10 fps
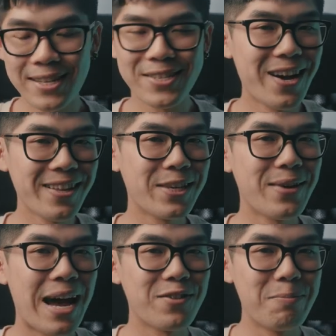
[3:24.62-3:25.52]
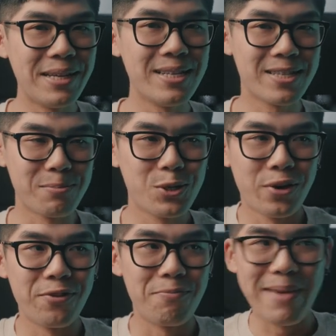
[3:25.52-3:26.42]
it's not like you have to be some
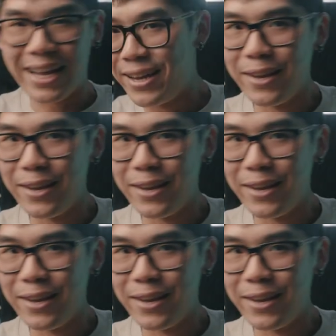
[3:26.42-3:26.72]
sort of mega